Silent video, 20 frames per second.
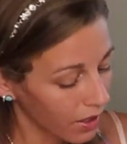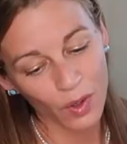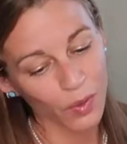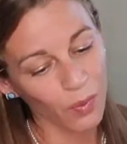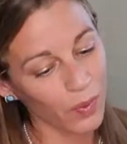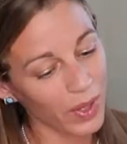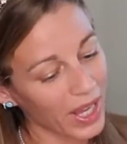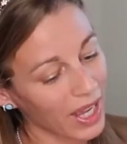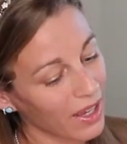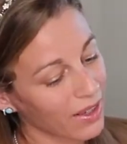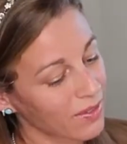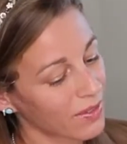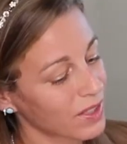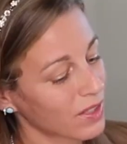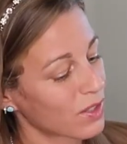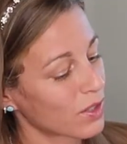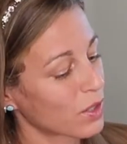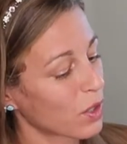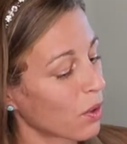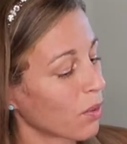We have
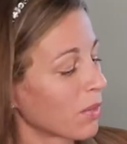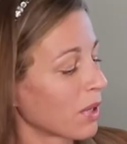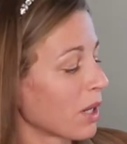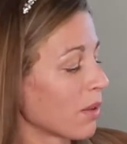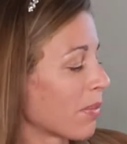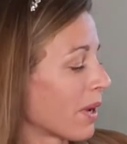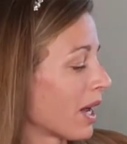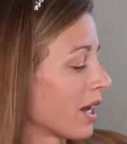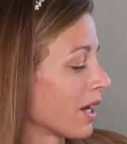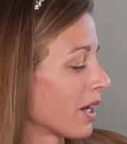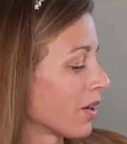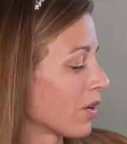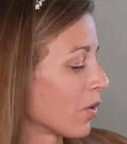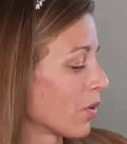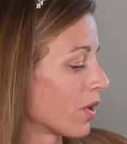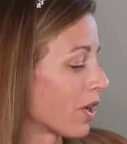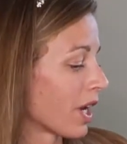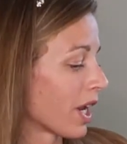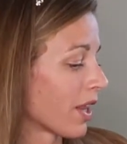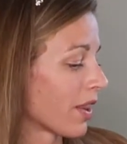so many back in
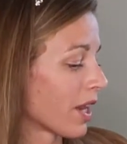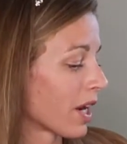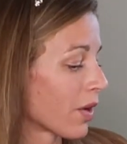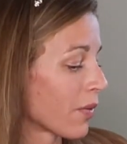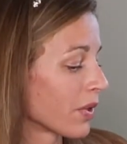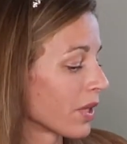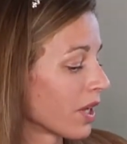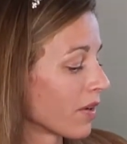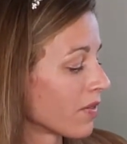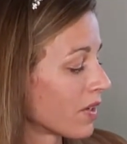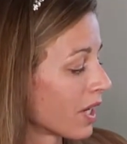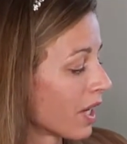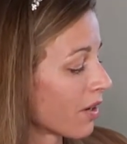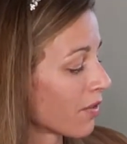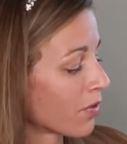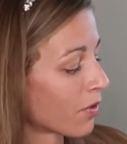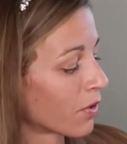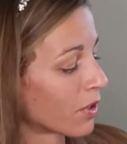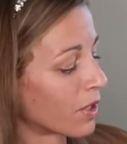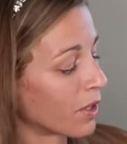Oregon that I would love to
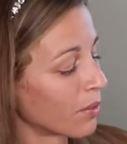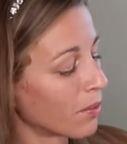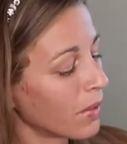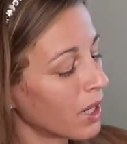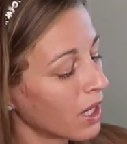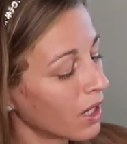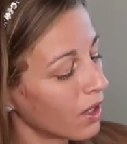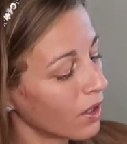get for them.